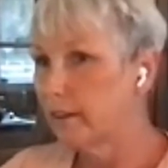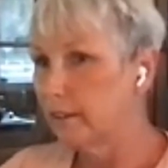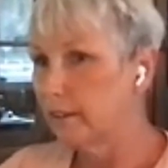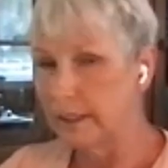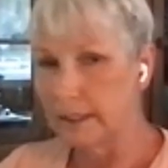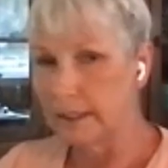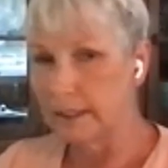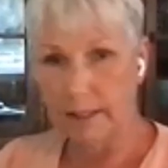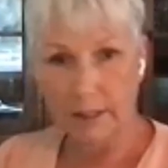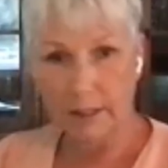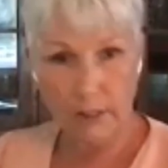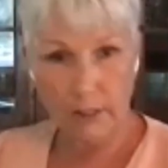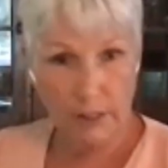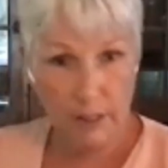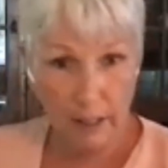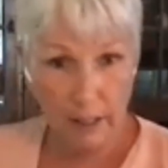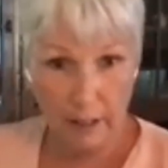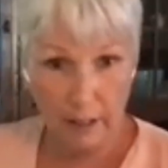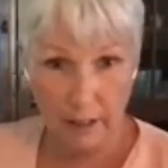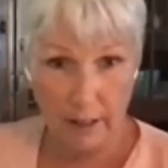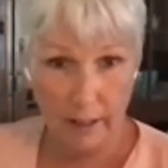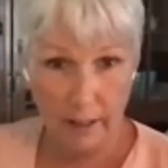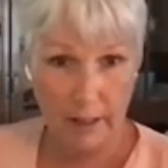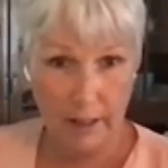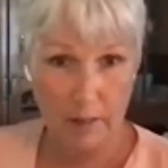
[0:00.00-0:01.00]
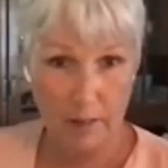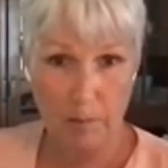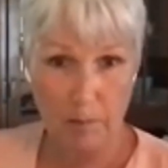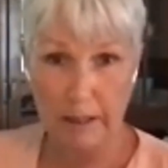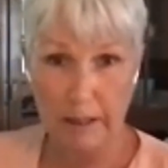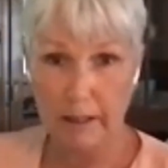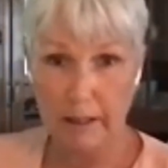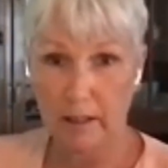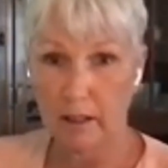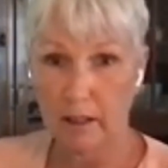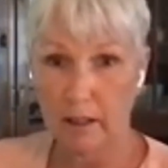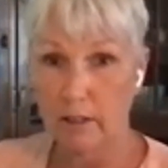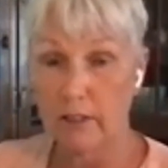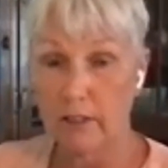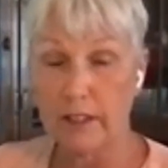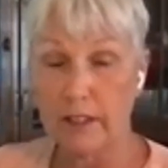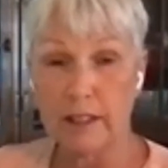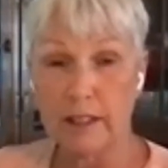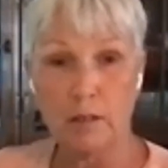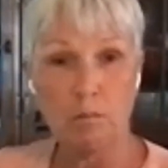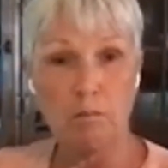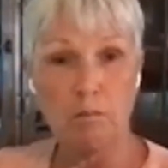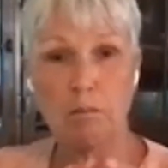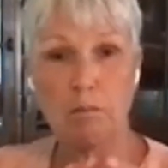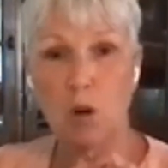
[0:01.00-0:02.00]
linear time and
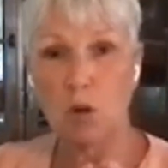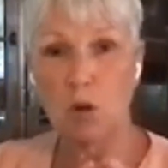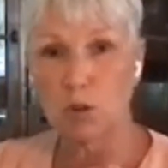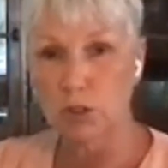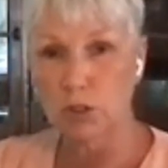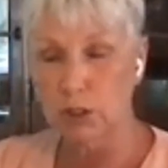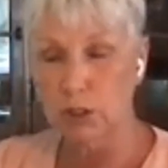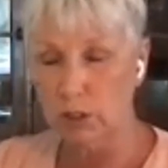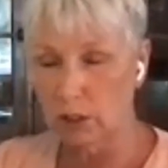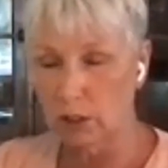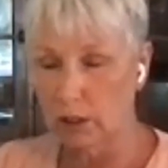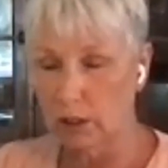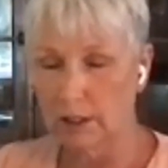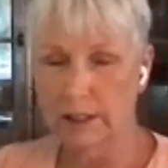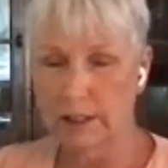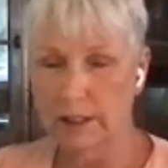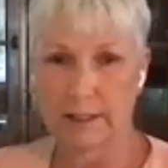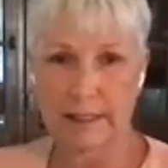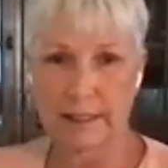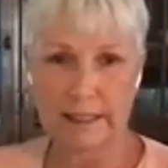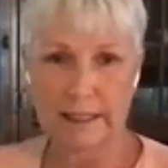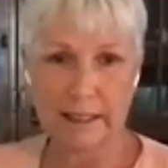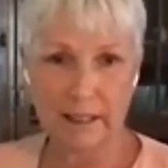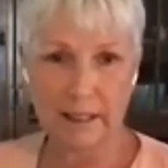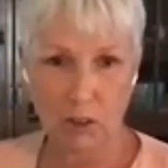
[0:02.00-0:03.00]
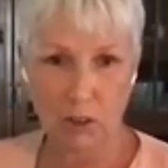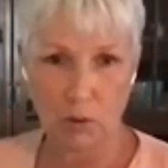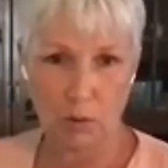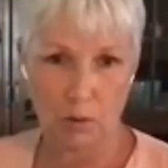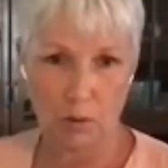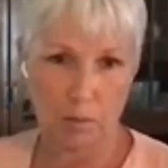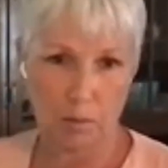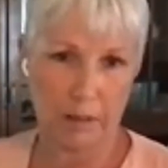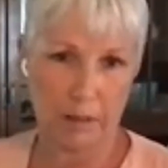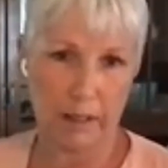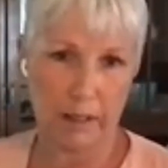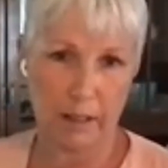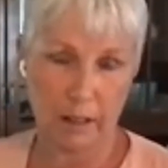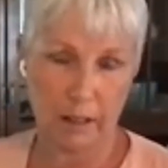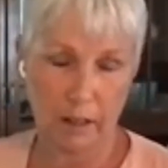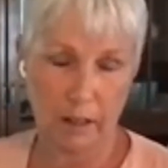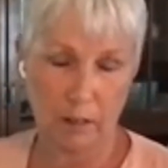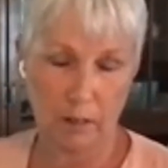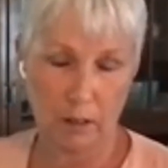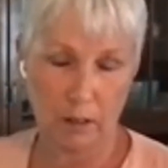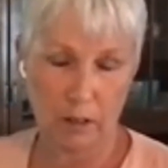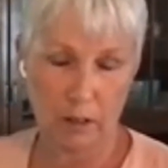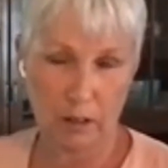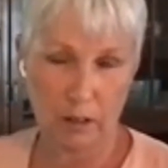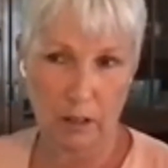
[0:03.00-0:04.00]
the emotional continuum that
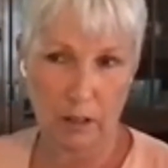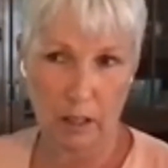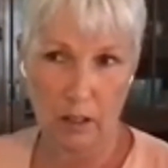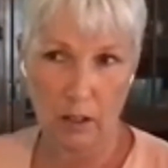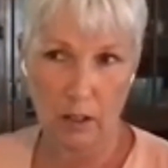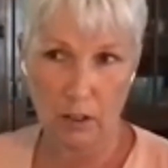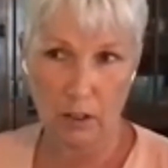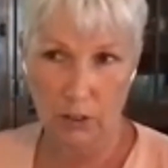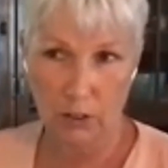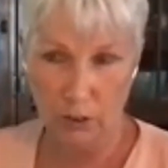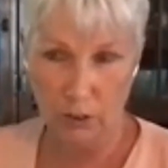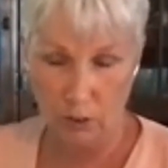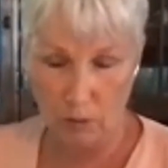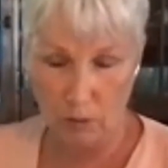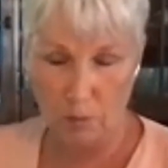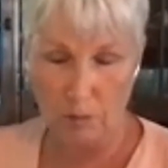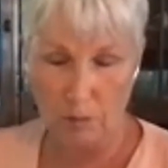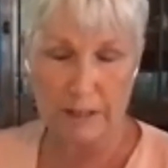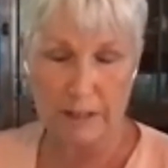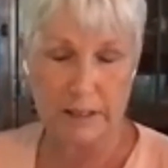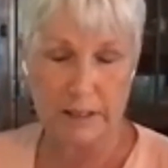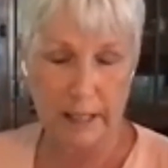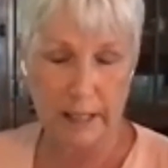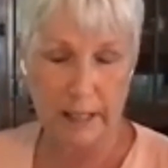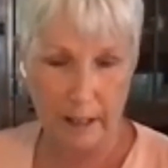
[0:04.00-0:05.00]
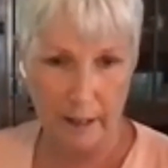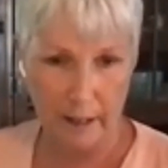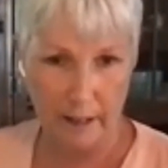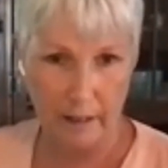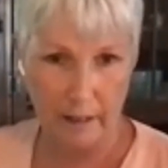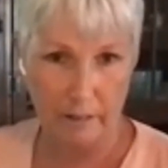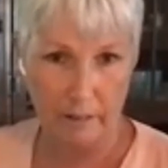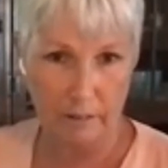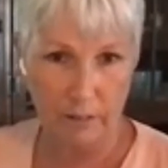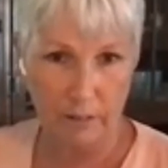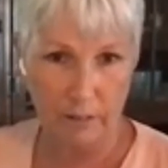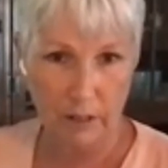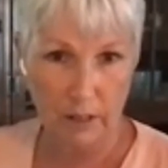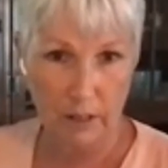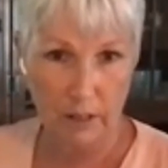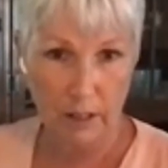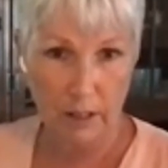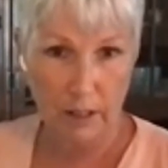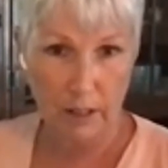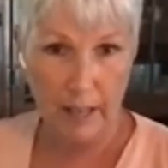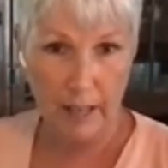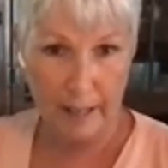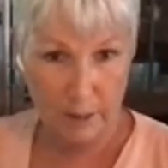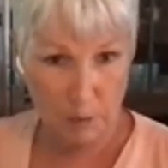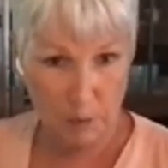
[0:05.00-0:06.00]
humans have
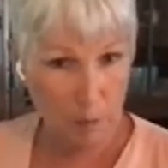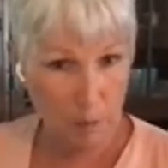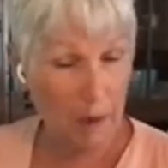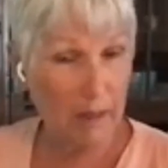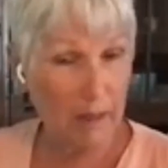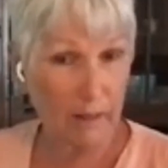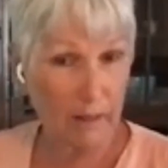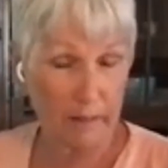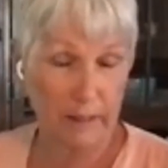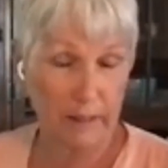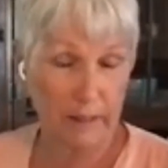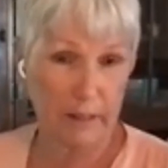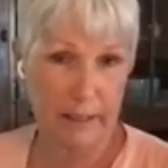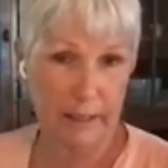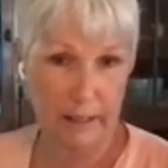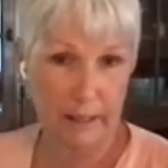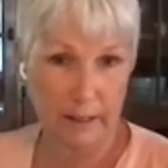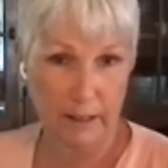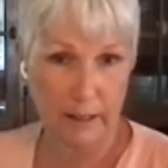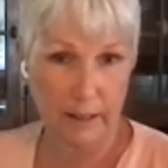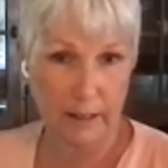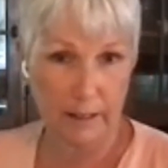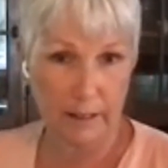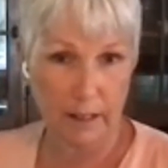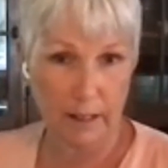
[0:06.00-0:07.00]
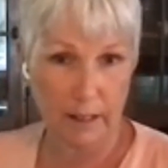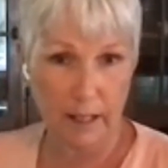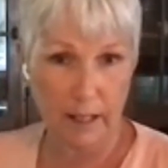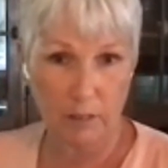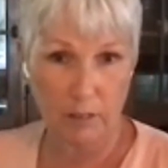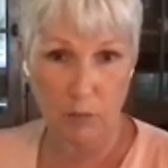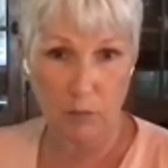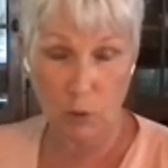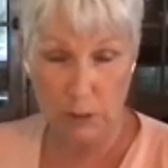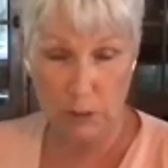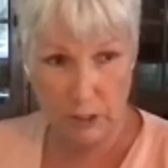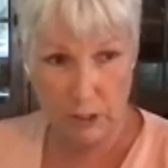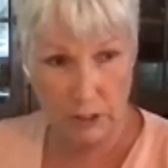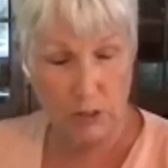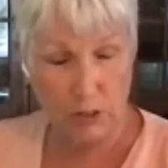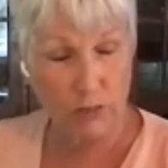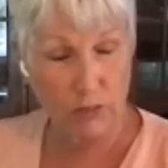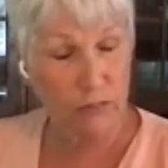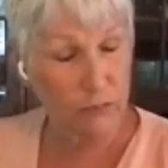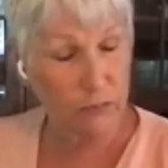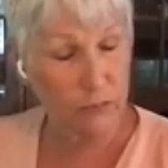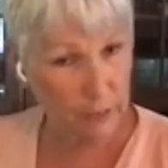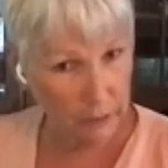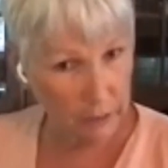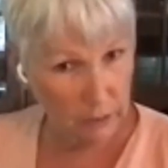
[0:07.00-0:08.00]
as part of their day-to-day life, which
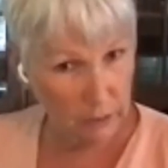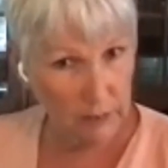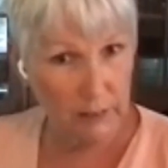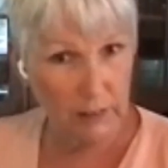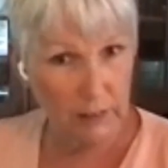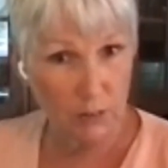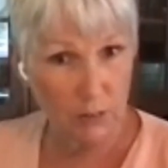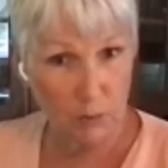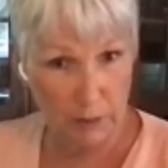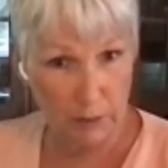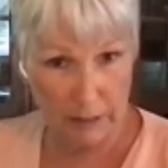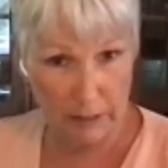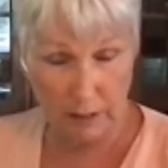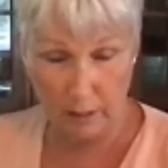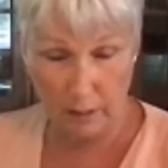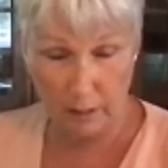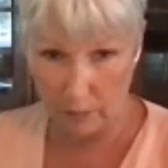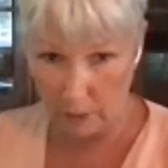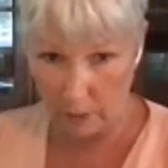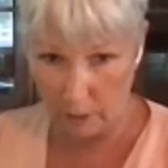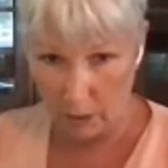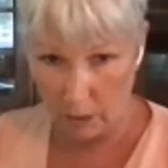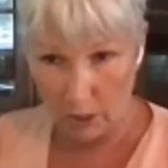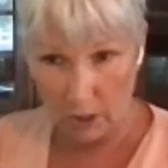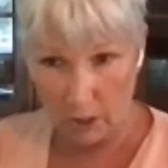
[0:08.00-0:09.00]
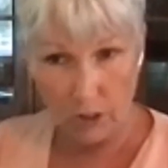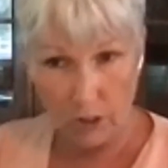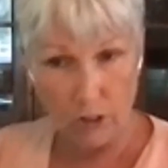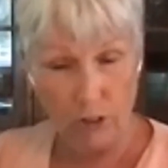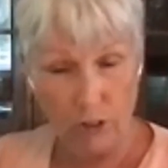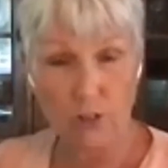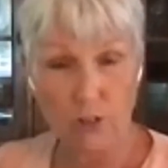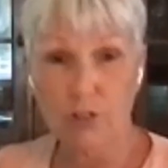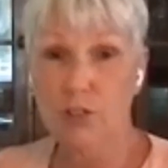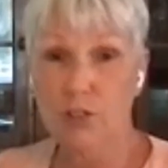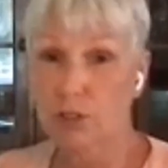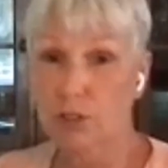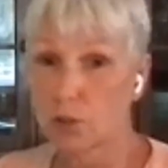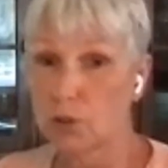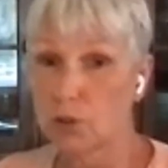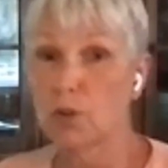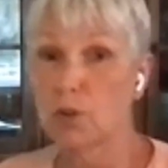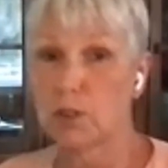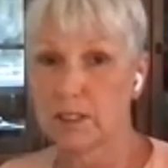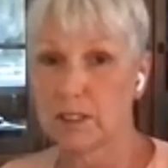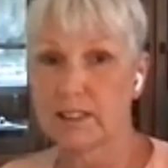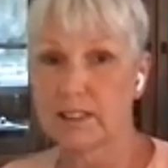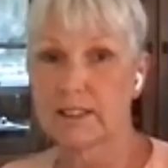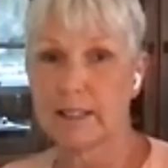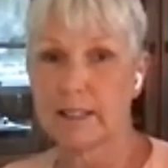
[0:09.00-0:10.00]
is fairly unique. The Earth
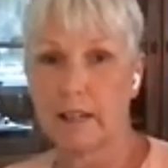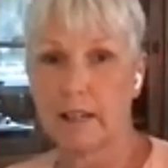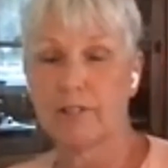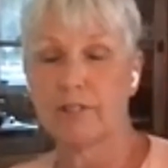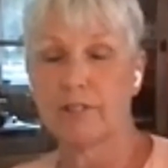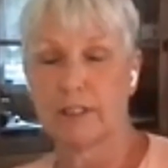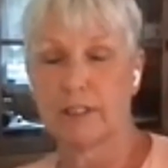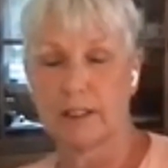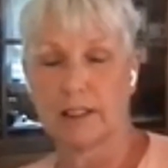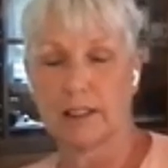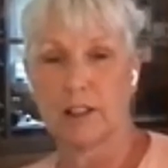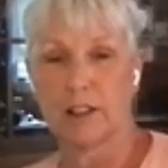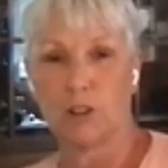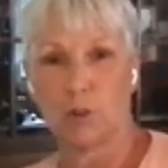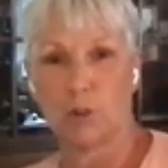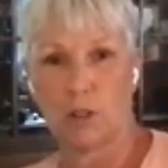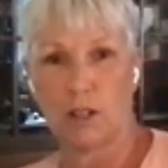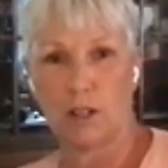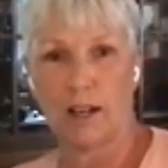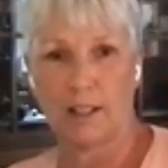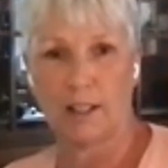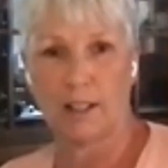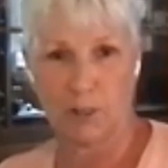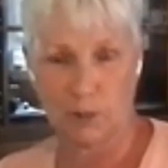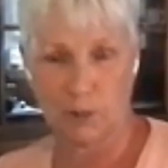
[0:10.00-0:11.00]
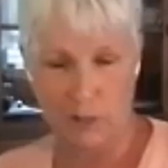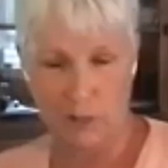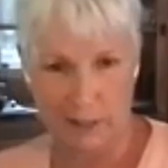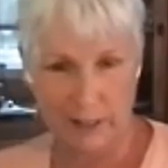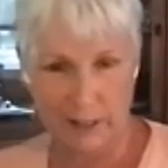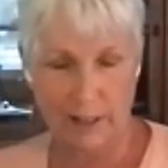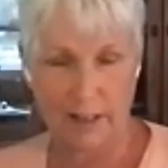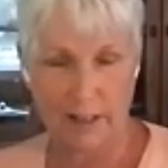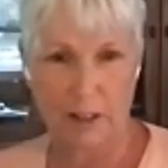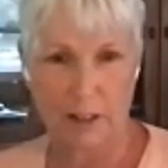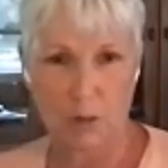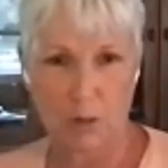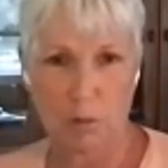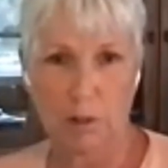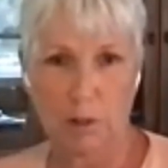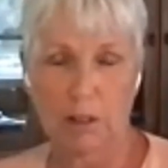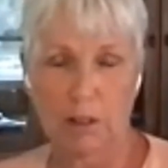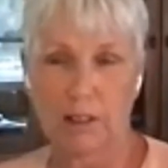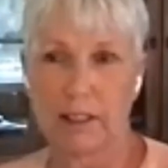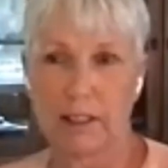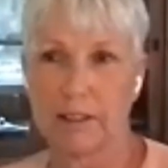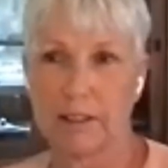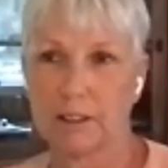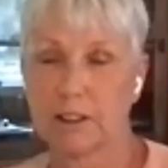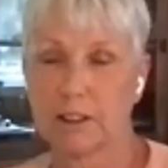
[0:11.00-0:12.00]
School is definitely a unique
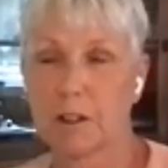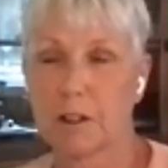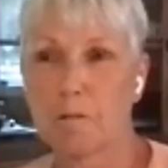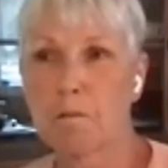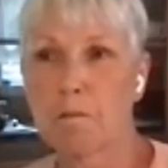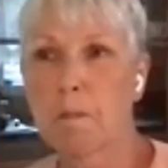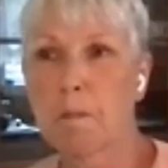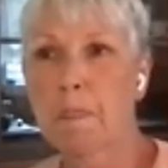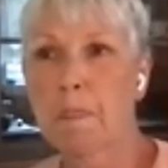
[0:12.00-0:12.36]
experience.